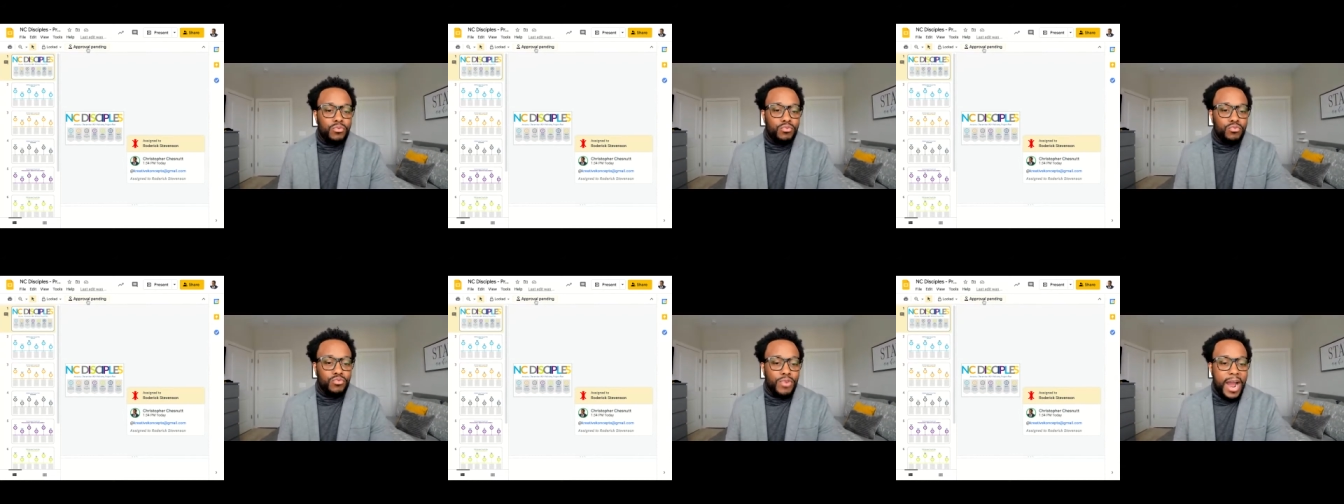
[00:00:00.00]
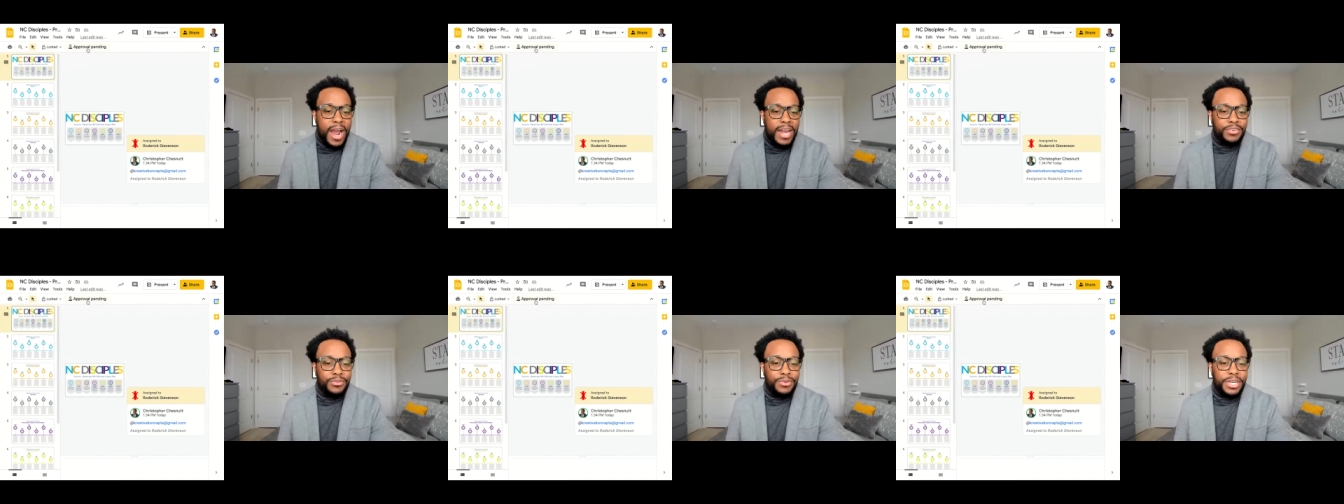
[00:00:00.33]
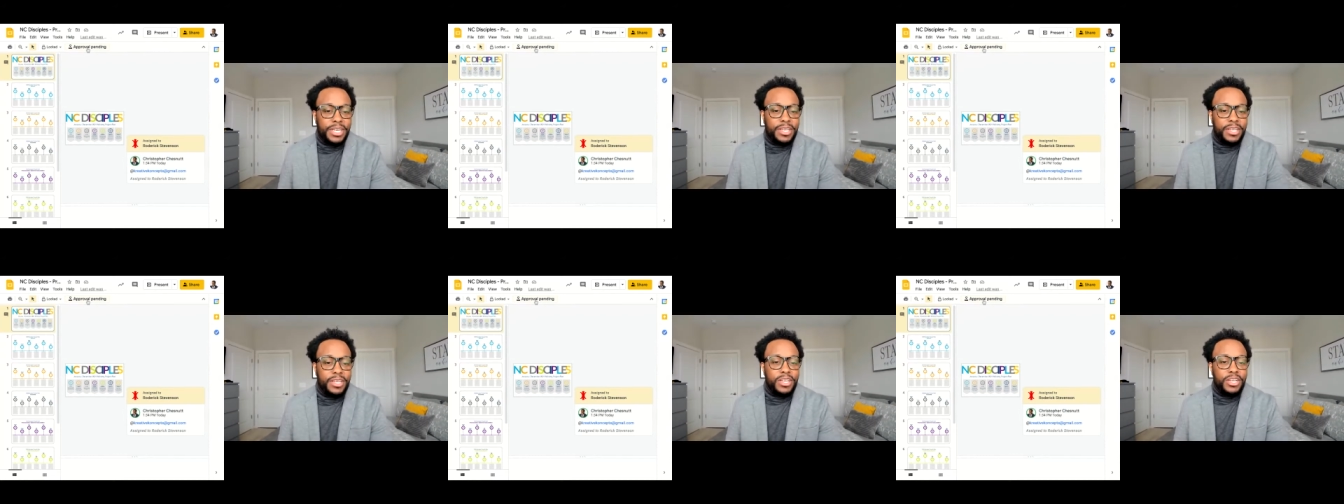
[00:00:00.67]

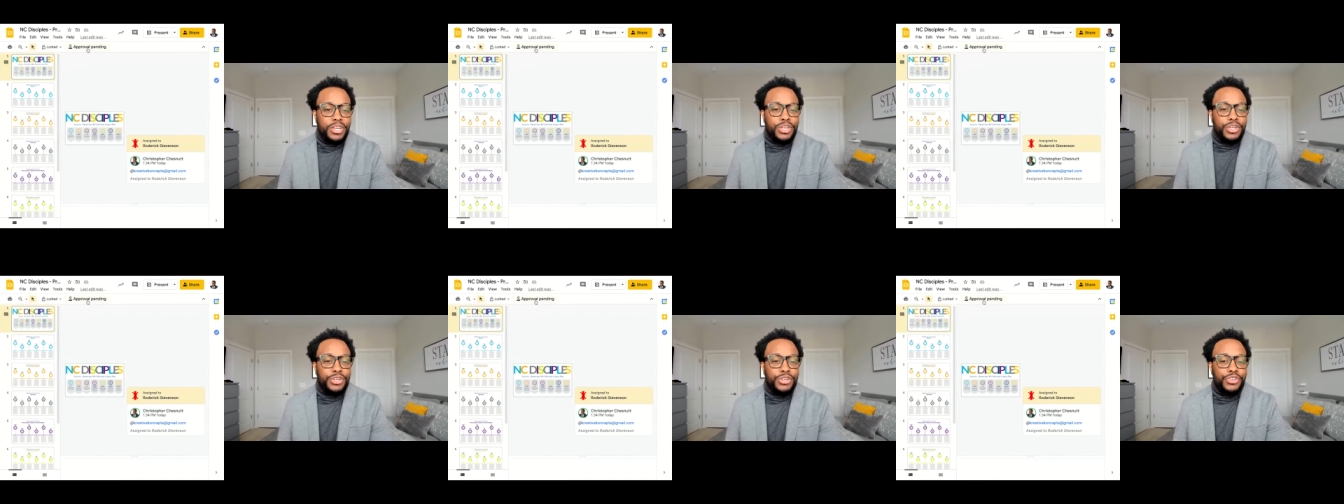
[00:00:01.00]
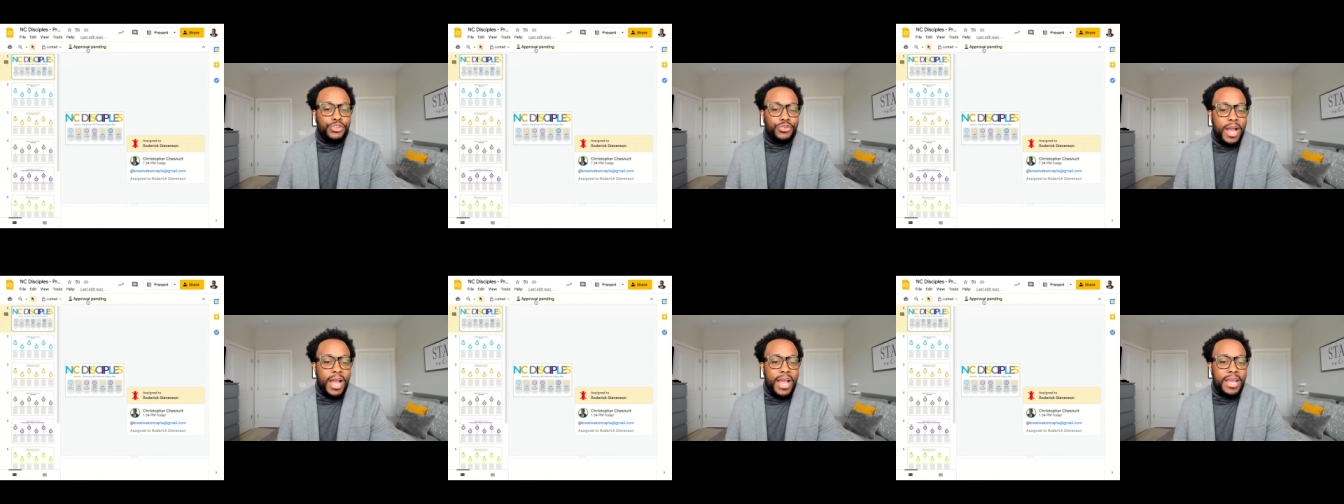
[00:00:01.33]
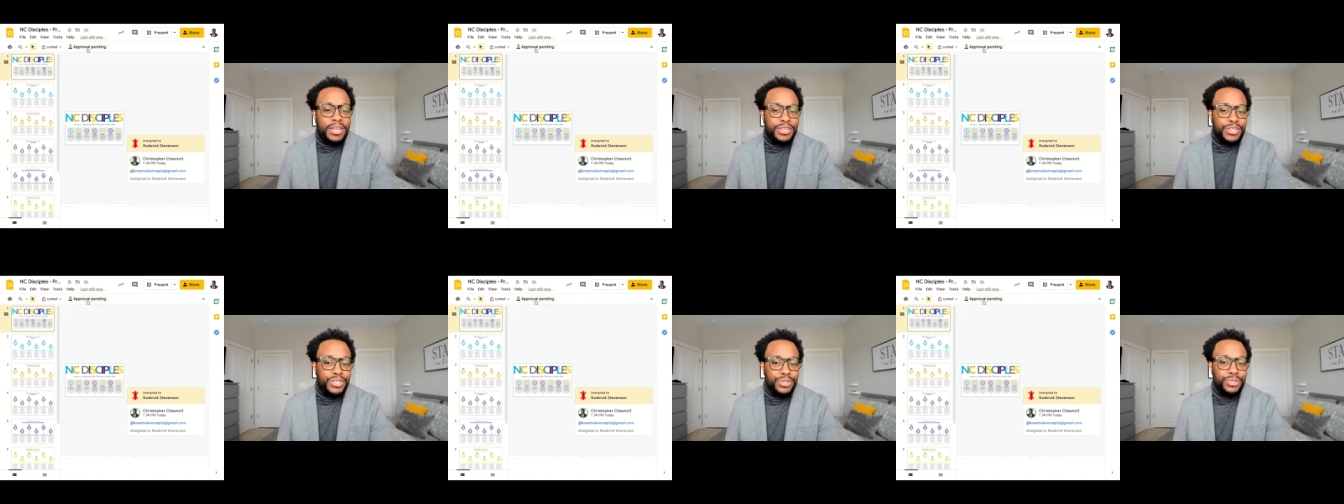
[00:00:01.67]
Roderick
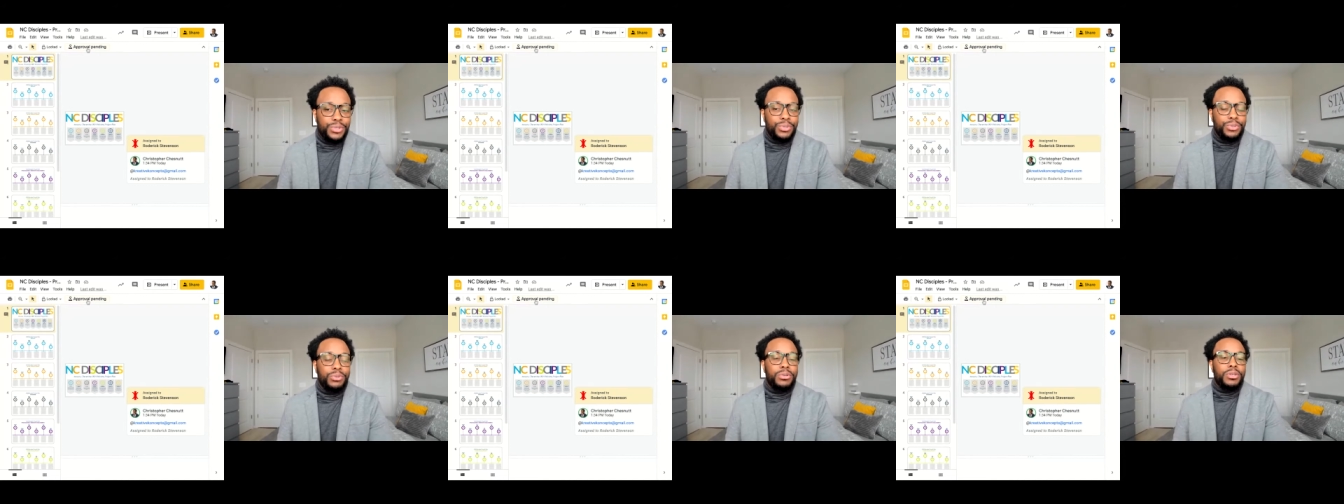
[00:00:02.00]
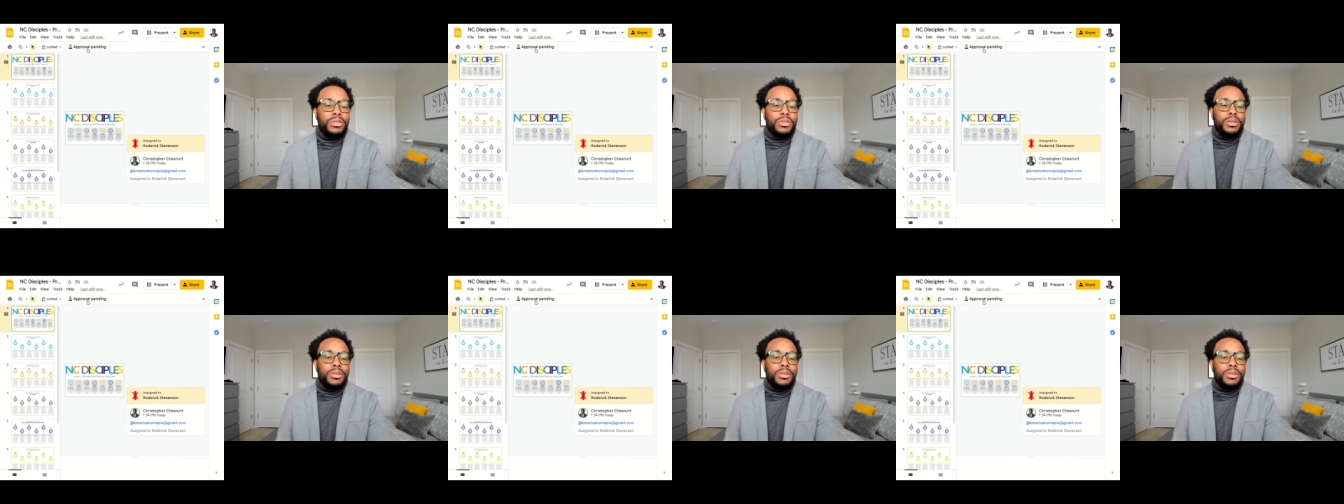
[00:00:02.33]
trying to,